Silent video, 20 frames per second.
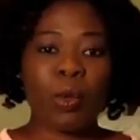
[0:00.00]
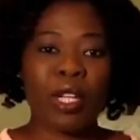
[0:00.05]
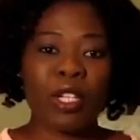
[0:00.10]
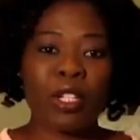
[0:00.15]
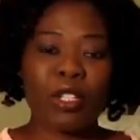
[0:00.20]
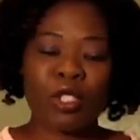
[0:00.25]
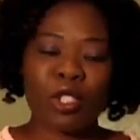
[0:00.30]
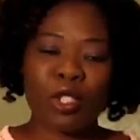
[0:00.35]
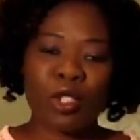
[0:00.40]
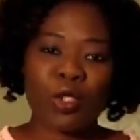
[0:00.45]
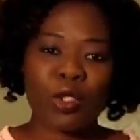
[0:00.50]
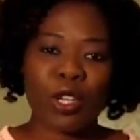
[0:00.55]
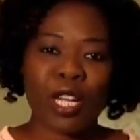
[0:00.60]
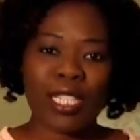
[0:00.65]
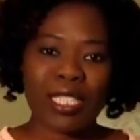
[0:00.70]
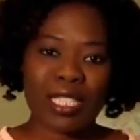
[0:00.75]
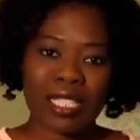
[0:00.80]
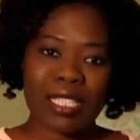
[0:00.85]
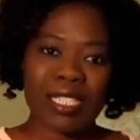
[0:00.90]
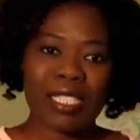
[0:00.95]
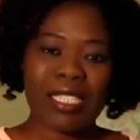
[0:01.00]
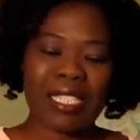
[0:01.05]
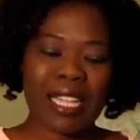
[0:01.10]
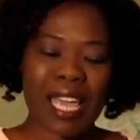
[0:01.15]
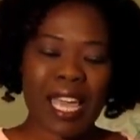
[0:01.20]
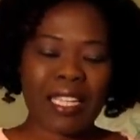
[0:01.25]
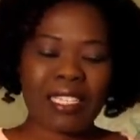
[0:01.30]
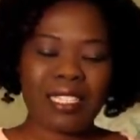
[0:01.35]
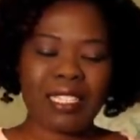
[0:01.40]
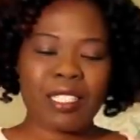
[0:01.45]
when you stretch it, it
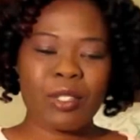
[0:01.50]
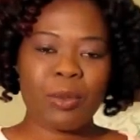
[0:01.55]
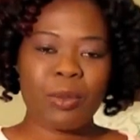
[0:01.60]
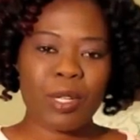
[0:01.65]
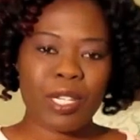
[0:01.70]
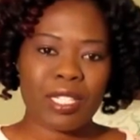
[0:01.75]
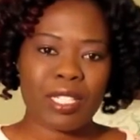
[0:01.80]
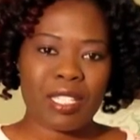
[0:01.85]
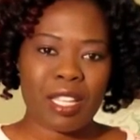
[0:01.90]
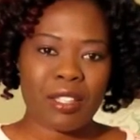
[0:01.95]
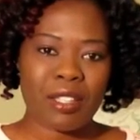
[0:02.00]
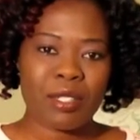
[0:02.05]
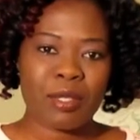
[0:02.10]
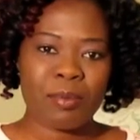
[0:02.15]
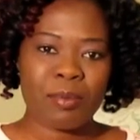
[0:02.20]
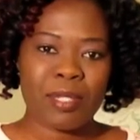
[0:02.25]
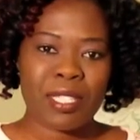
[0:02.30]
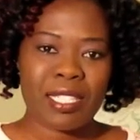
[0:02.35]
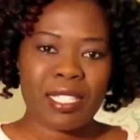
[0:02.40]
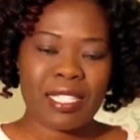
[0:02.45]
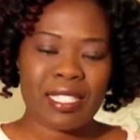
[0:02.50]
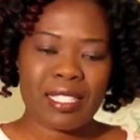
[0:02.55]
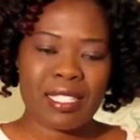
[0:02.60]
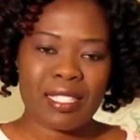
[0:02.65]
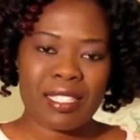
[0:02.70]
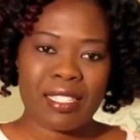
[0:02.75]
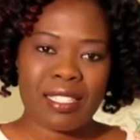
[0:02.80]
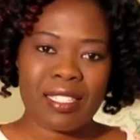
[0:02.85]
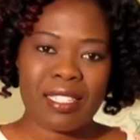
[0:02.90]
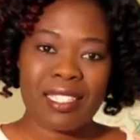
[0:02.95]
actually works out to be
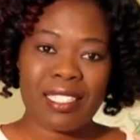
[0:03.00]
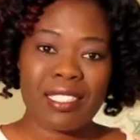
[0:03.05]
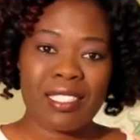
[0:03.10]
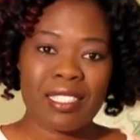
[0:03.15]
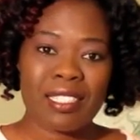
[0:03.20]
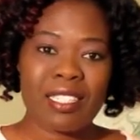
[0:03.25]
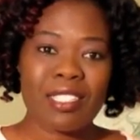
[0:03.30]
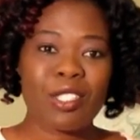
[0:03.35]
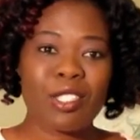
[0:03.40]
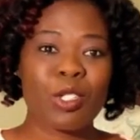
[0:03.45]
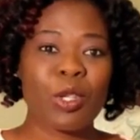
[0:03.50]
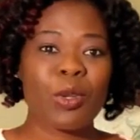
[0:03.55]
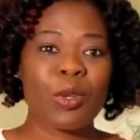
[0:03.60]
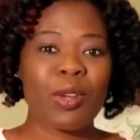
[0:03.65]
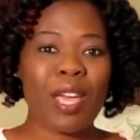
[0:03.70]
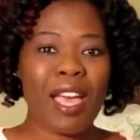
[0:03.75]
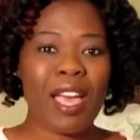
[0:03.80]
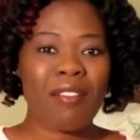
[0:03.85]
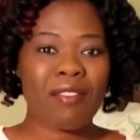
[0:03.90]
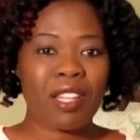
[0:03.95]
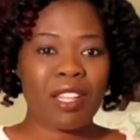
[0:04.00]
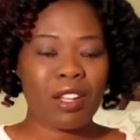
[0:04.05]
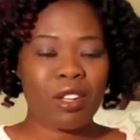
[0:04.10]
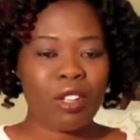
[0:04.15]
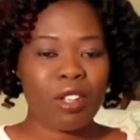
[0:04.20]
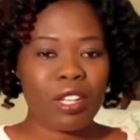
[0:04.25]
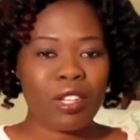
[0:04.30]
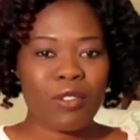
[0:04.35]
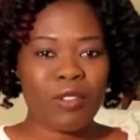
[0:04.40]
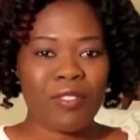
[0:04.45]
16 inches. So you have a
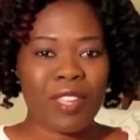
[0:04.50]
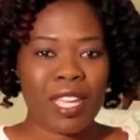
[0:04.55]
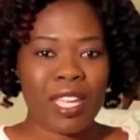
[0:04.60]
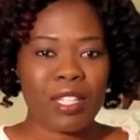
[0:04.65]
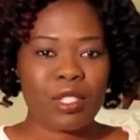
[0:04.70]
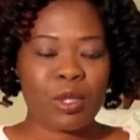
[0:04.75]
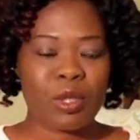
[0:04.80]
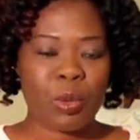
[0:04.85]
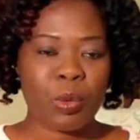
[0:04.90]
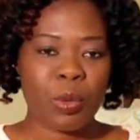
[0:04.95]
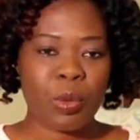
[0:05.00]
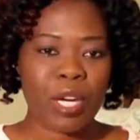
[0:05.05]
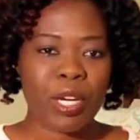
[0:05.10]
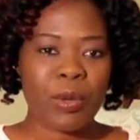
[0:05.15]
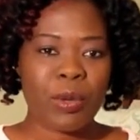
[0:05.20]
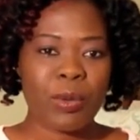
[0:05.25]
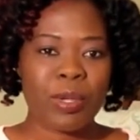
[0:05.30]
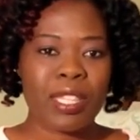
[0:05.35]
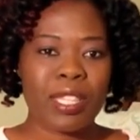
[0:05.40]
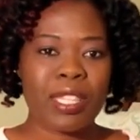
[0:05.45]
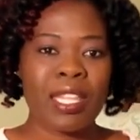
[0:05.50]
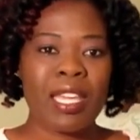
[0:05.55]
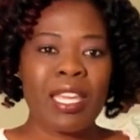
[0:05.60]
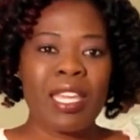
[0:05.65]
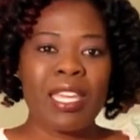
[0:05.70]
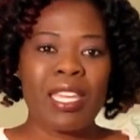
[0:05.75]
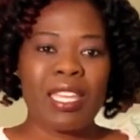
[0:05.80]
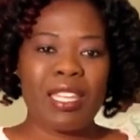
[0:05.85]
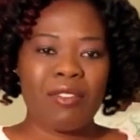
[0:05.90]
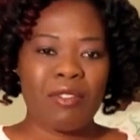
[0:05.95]
lot of hair to work with
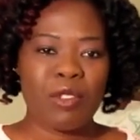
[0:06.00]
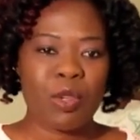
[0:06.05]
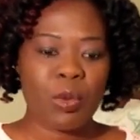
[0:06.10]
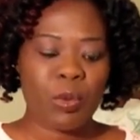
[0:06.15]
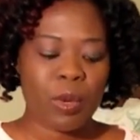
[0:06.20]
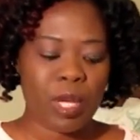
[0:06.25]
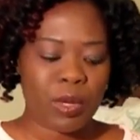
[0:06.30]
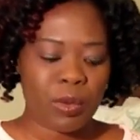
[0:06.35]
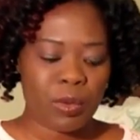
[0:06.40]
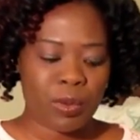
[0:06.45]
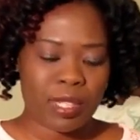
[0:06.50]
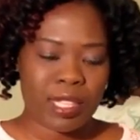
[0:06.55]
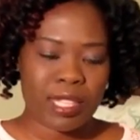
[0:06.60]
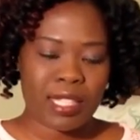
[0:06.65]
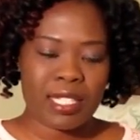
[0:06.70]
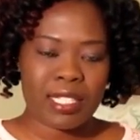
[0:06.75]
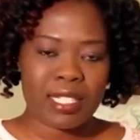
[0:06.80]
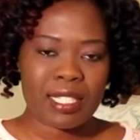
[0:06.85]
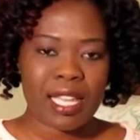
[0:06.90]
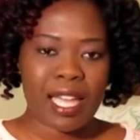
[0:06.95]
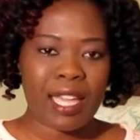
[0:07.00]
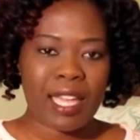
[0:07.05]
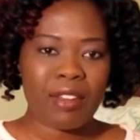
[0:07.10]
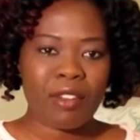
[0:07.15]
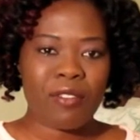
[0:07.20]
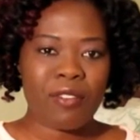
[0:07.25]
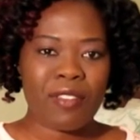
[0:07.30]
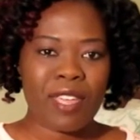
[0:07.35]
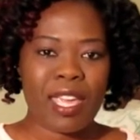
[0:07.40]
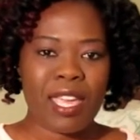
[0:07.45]
if you went with this
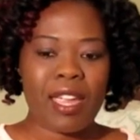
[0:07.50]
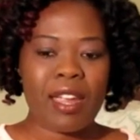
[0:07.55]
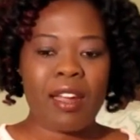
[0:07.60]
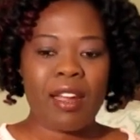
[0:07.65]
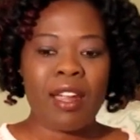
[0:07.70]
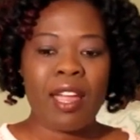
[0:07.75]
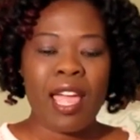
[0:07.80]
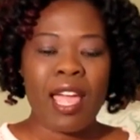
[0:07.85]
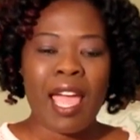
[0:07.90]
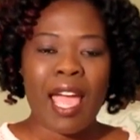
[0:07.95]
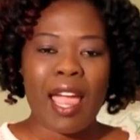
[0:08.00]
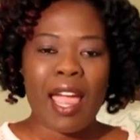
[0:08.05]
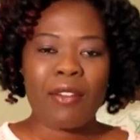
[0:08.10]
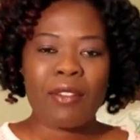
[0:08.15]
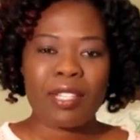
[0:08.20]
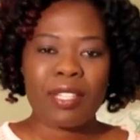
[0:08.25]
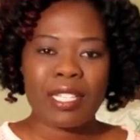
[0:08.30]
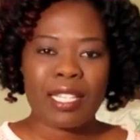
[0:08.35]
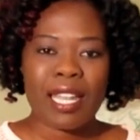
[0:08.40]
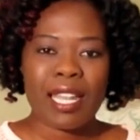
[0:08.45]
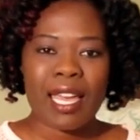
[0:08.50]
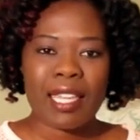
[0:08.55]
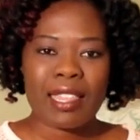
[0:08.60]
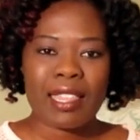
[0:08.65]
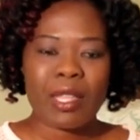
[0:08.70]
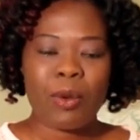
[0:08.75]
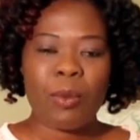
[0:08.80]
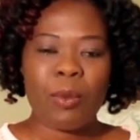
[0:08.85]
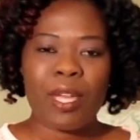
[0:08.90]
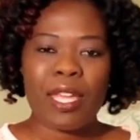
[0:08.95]
kind of hair. I really
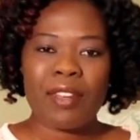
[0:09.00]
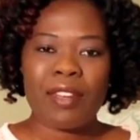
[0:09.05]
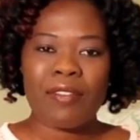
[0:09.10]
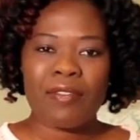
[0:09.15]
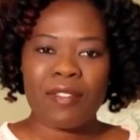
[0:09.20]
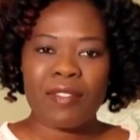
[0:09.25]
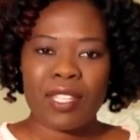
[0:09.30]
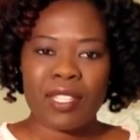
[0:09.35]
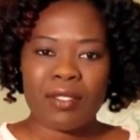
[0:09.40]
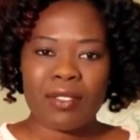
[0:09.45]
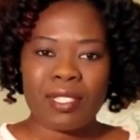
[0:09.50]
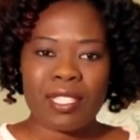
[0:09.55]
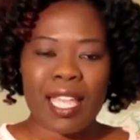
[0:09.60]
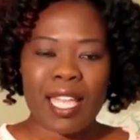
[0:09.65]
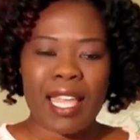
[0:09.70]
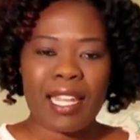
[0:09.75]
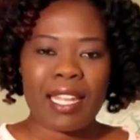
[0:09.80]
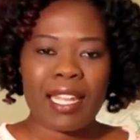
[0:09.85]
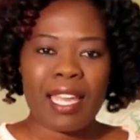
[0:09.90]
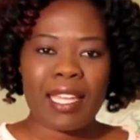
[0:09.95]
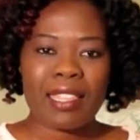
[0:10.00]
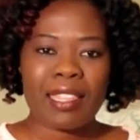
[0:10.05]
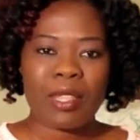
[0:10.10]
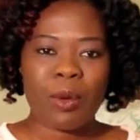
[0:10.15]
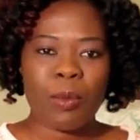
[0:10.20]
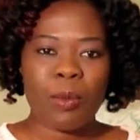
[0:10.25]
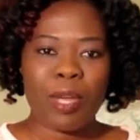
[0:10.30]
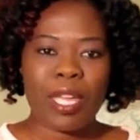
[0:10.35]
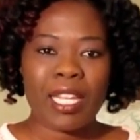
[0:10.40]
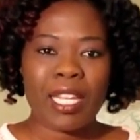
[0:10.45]
like the way it feels. I like
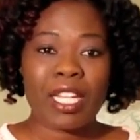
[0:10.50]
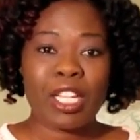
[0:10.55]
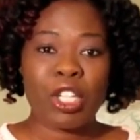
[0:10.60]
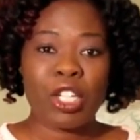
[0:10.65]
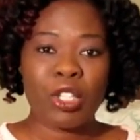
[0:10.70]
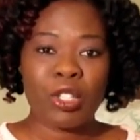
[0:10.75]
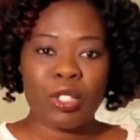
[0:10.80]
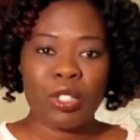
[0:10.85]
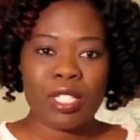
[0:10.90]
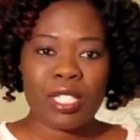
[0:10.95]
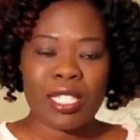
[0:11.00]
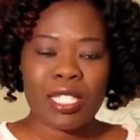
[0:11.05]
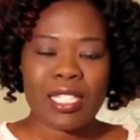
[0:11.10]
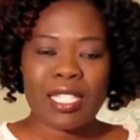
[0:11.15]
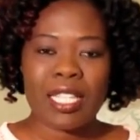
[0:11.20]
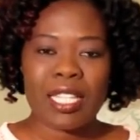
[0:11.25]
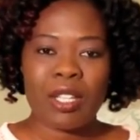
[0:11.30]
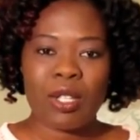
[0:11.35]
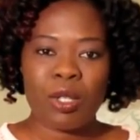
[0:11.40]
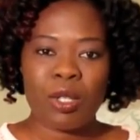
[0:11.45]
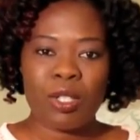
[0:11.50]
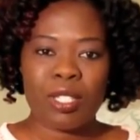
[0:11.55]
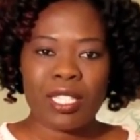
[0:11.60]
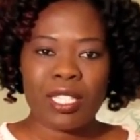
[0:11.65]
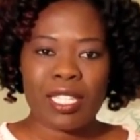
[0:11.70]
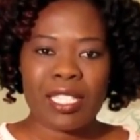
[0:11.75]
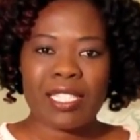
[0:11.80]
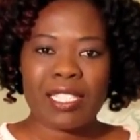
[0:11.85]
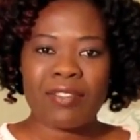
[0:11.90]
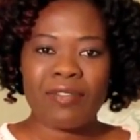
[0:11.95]
the way it looks. The
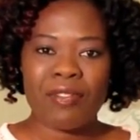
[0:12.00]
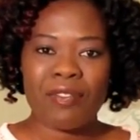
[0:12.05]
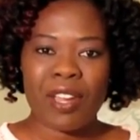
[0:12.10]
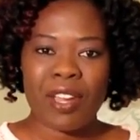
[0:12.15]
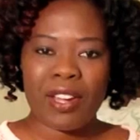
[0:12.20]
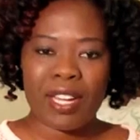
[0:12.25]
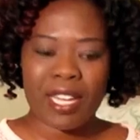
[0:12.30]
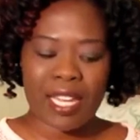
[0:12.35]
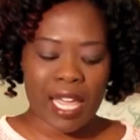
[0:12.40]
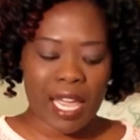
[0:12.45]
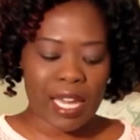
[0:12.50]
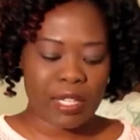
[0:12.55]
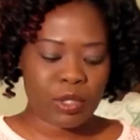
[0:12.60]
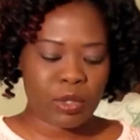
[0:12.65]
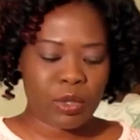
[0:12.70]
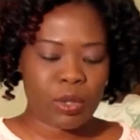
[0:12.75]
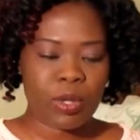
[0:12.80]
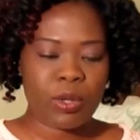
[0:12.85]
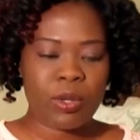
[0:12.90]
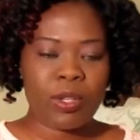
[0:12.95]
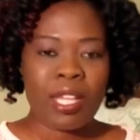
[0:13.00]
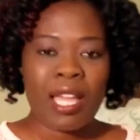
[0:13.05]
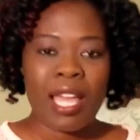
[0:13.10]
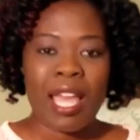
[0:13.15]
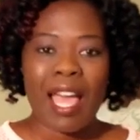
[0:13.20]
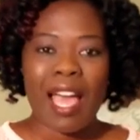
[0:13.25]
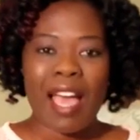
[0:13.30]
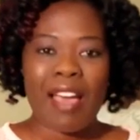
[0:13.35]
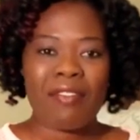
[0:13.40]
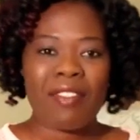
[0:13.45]
look is very natural.
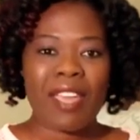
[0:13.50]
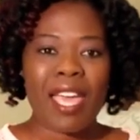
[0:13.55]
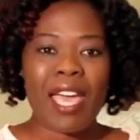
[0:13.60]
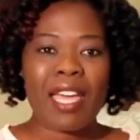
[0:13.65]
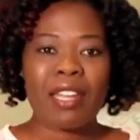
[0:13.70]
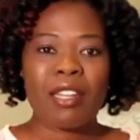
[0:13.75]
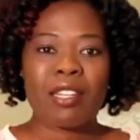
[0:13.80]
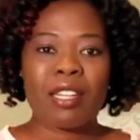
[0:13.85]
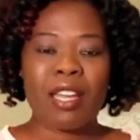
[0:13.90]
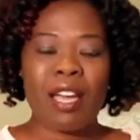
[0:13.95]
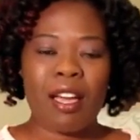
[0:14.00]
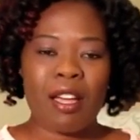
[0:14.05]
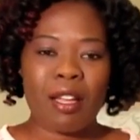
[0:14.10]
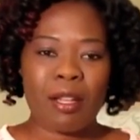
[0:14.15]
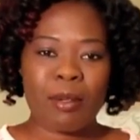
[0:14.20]
I've had